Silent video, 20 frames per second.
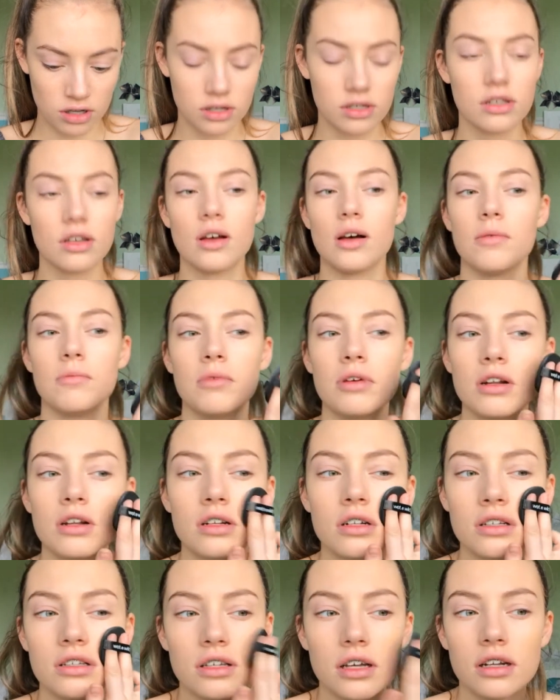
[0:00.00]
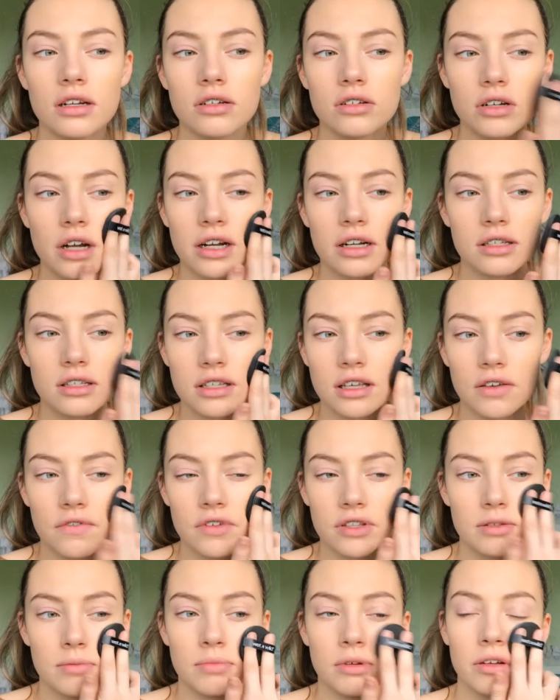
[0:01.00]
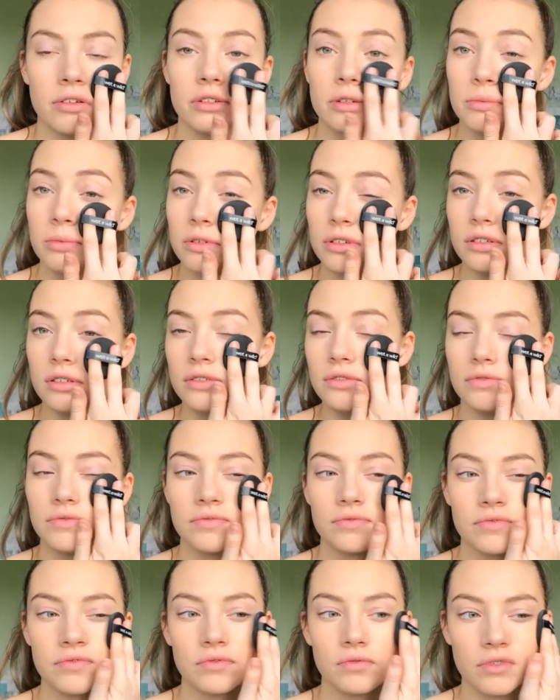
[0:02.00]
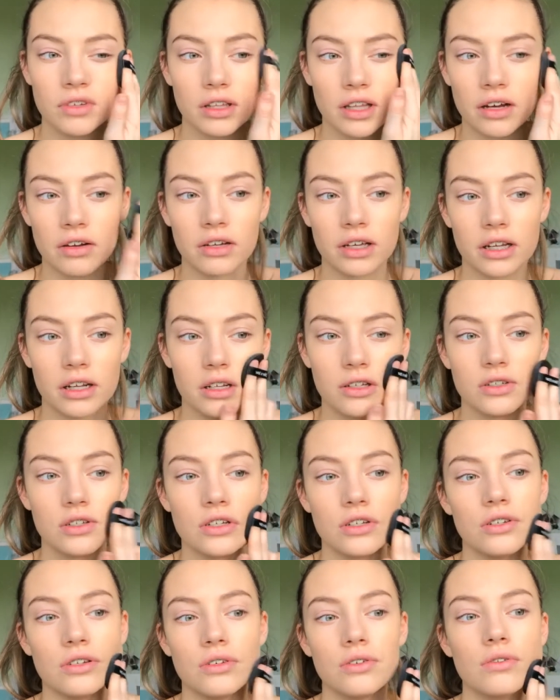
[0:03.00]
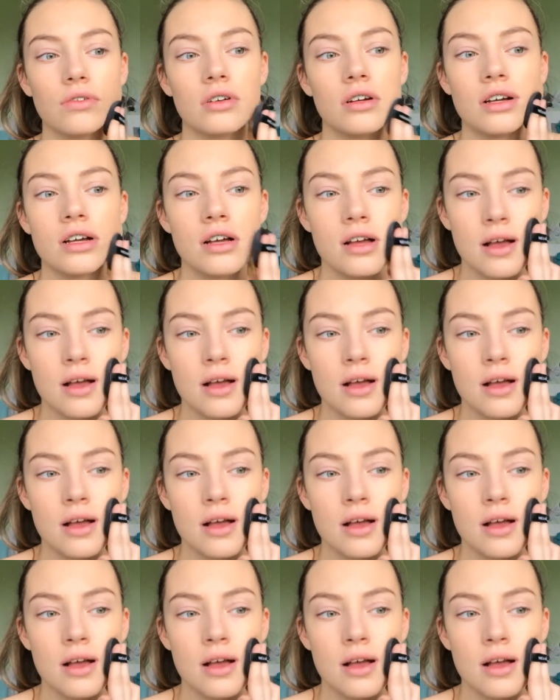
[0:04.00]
So I'm gonna just kind of try to see if it's buildable without getting too